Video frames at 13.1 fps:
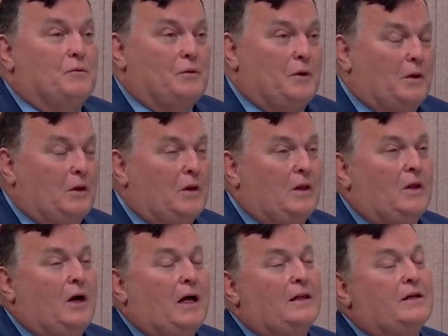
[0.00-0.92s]
a
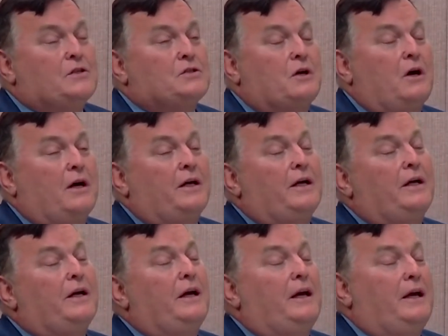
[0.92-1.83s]
lot less
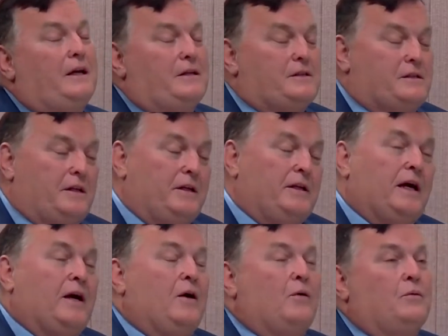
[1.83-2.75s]
talking, sitting
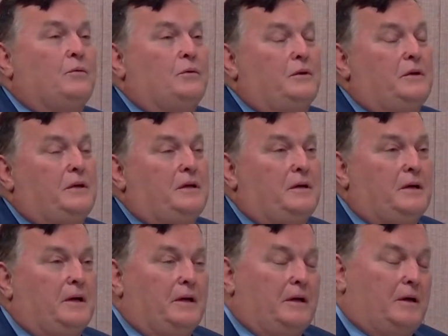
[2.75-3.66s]
down with the
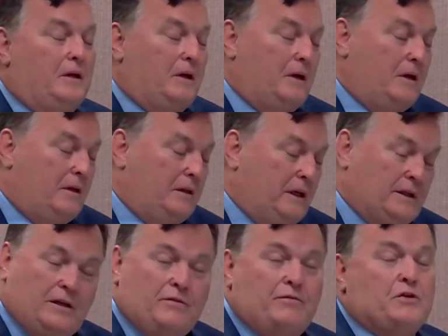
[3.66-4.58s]

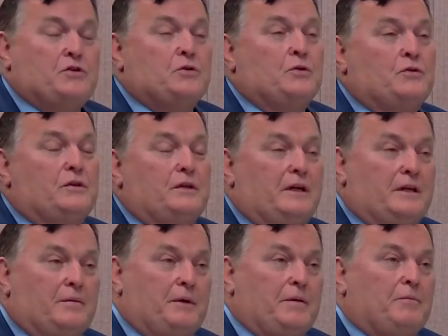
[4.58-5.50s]
elected officials and the
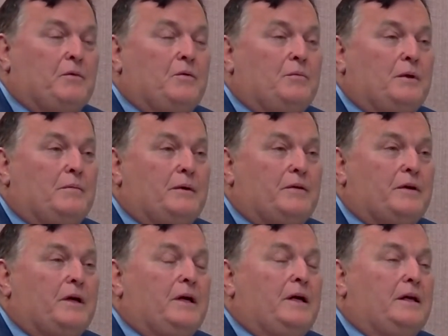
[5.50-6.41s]
other people of Plymouth
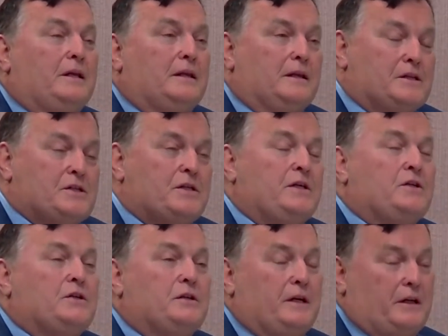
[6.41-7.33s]
and listening
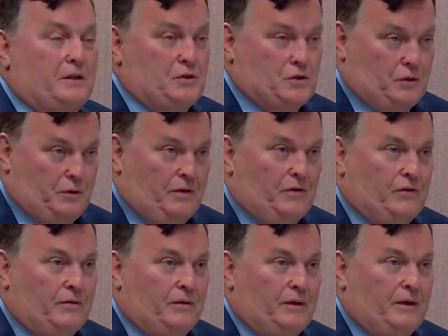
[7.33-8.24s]
to their
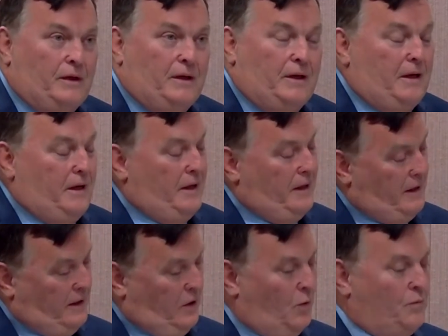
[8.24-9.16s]
concerns.
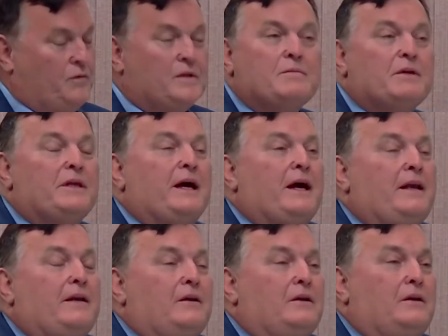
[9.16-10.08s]
Hopefully with
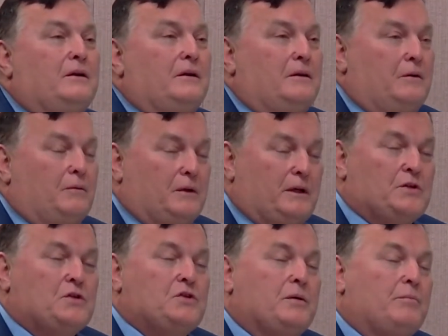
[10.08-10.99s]
that, the
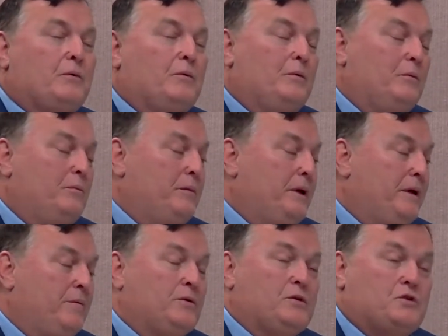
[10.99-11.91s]
relationship will be
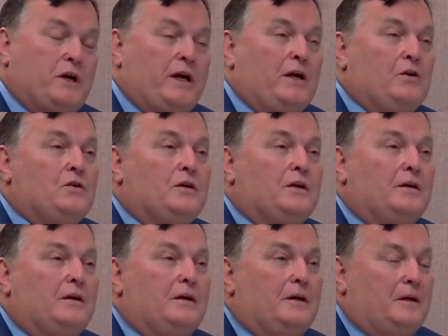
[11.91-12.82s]
able to change,
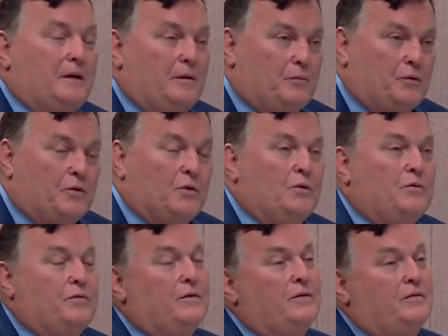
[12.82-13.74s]

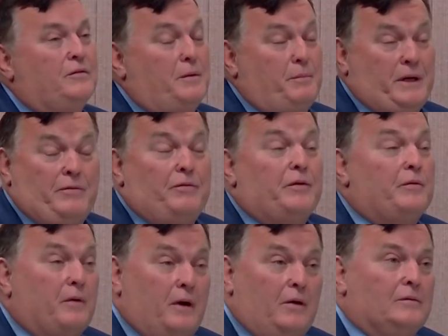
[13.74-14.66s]
improve for the benefit
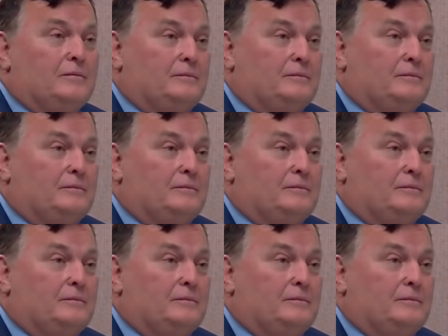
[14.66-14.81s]
of all.